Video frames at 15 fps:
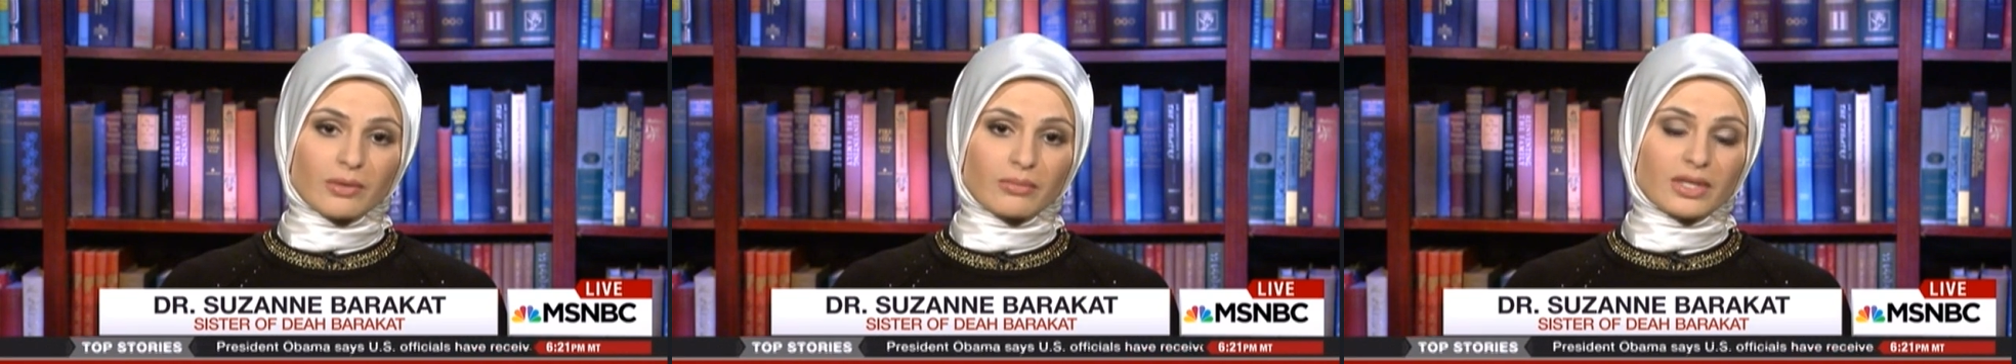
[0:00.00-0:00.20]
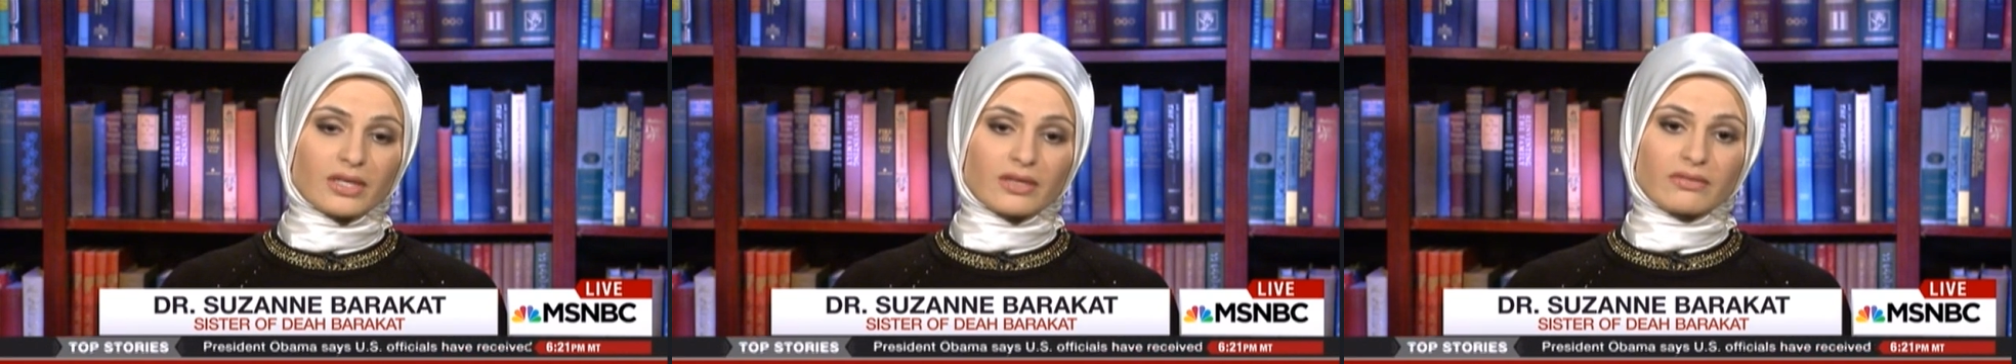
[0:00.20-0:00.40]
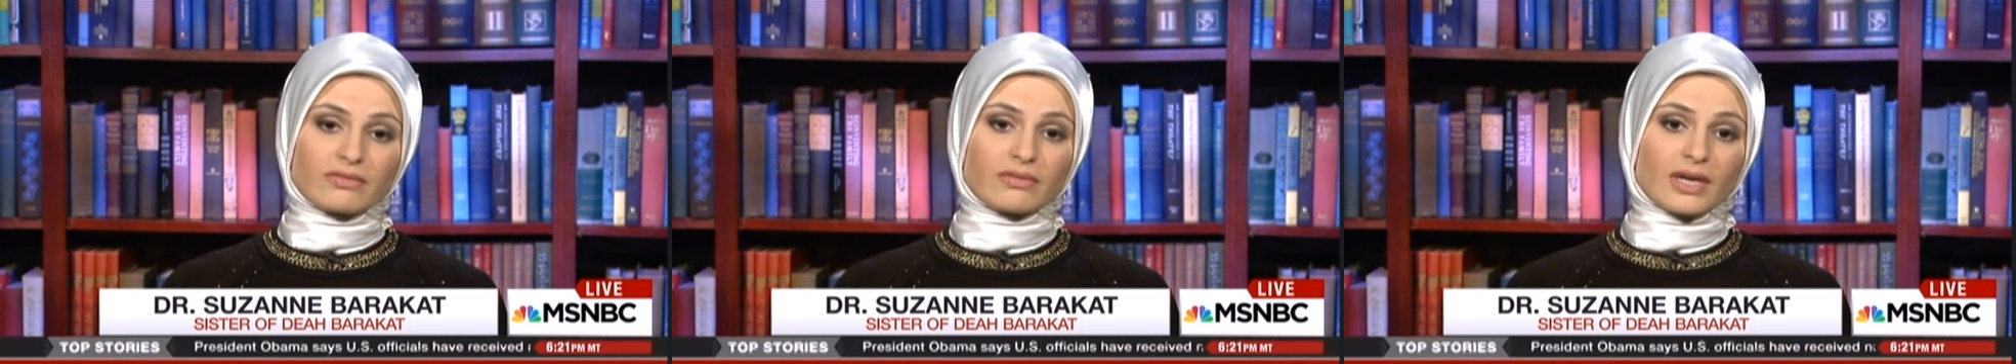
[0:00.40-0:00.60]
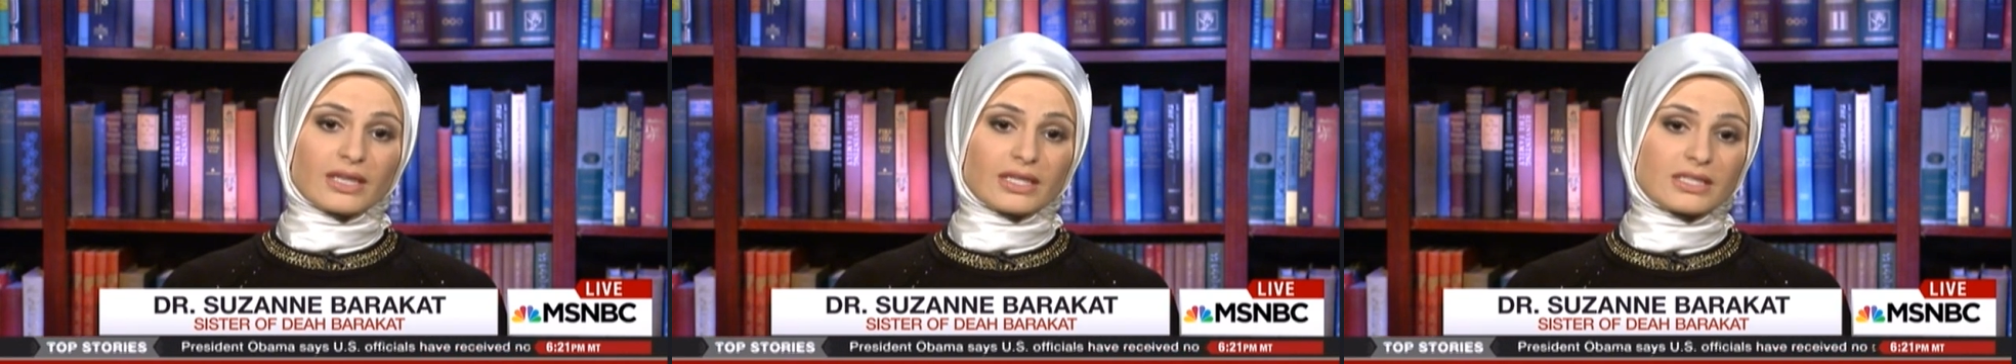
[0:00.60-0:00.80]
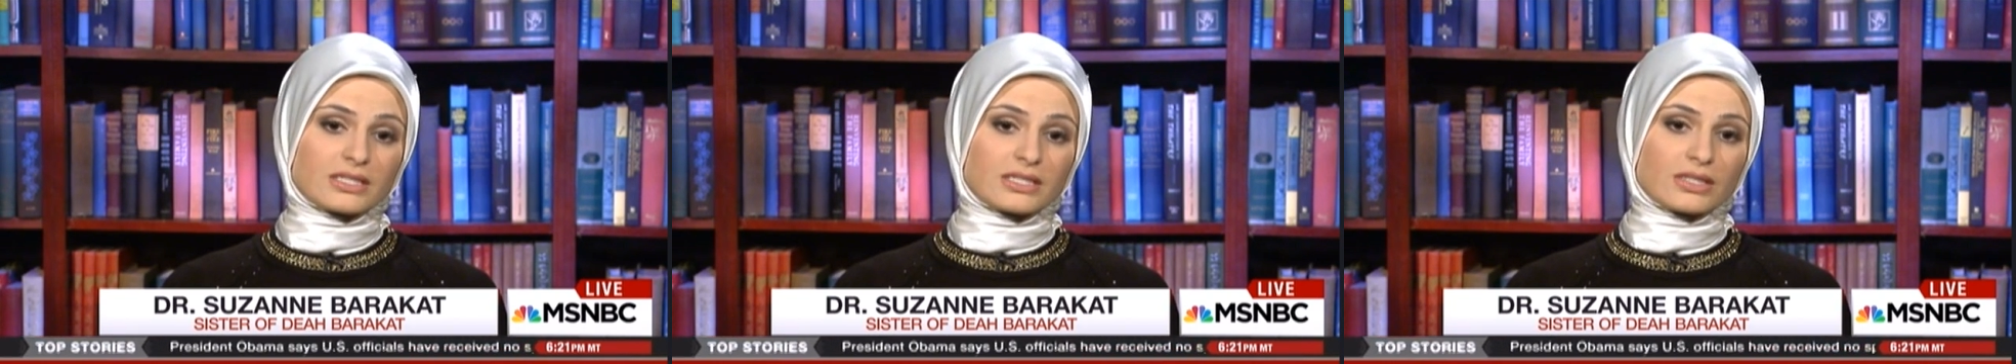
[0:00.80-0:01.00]
I believe
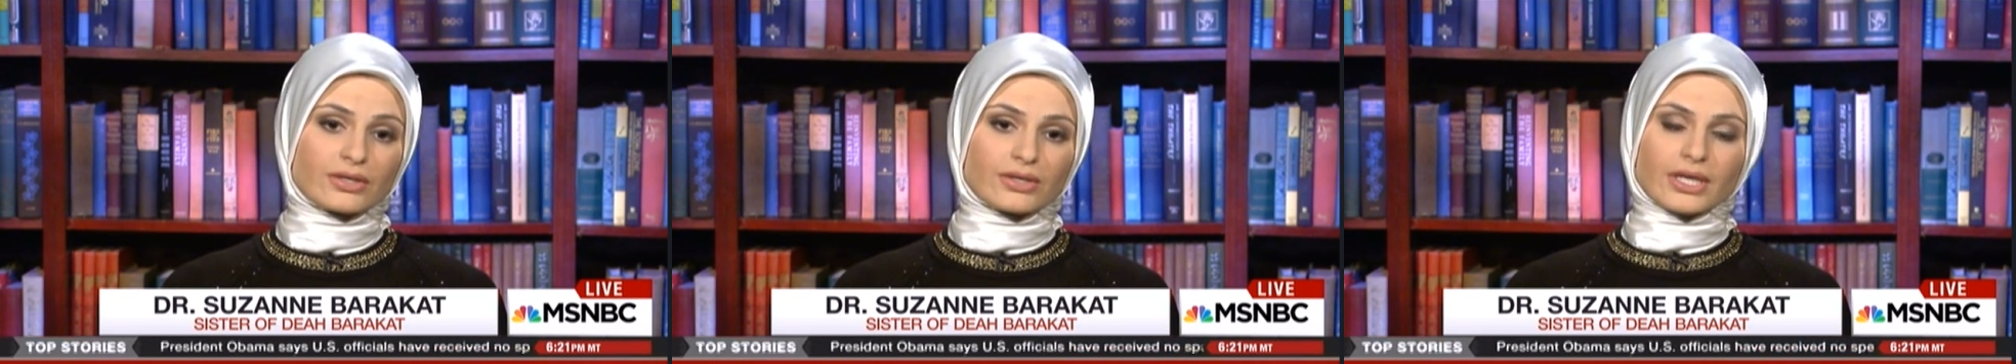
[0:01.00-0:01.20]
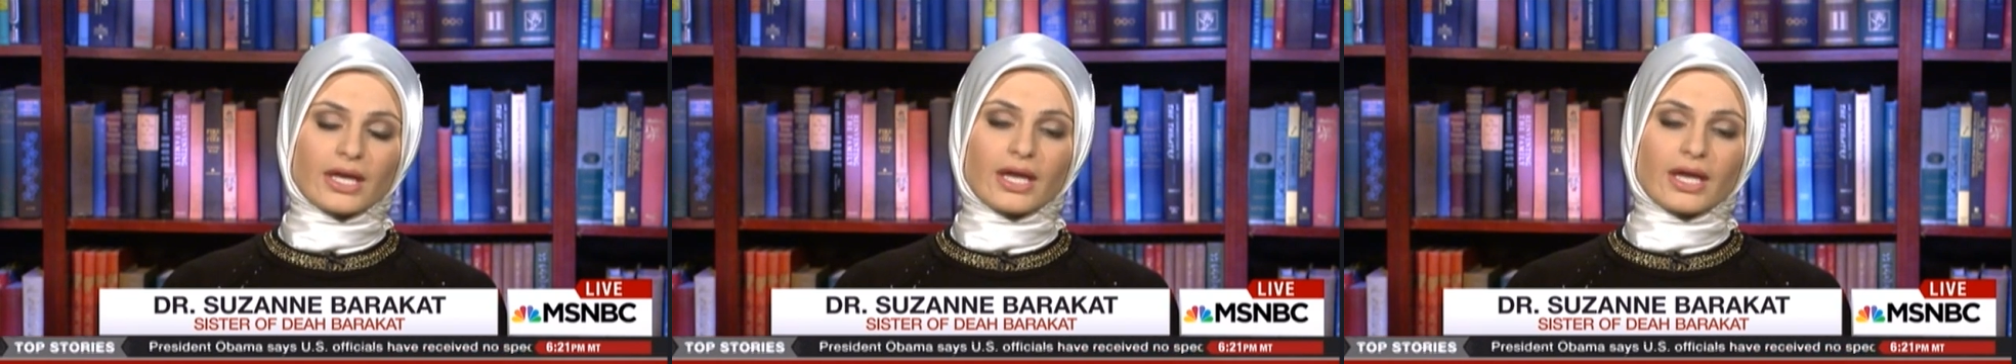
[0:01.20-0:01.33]
at least 30